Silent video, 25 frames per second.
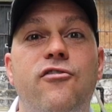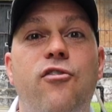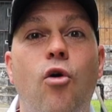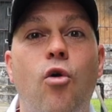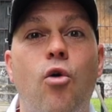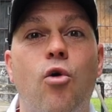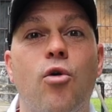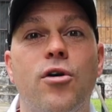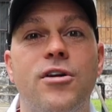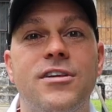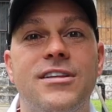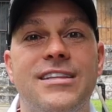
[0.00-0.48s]

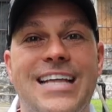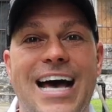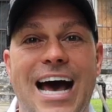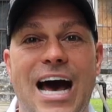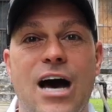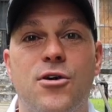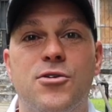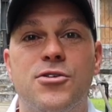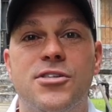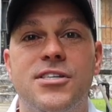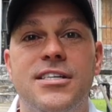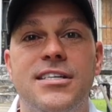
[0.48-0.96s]

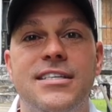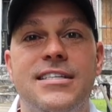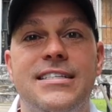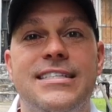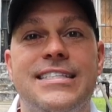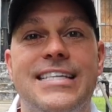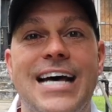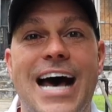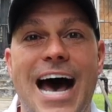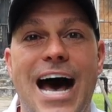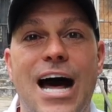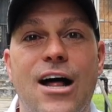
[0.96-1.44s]

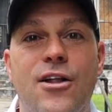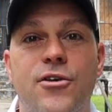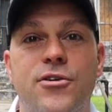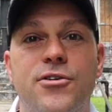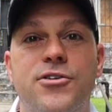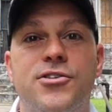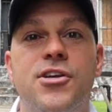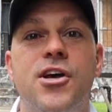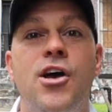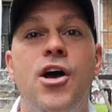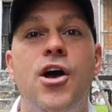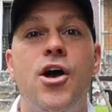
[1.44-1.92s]

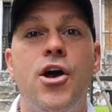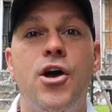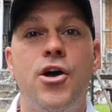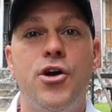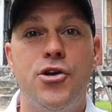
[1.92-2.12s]
$4,000.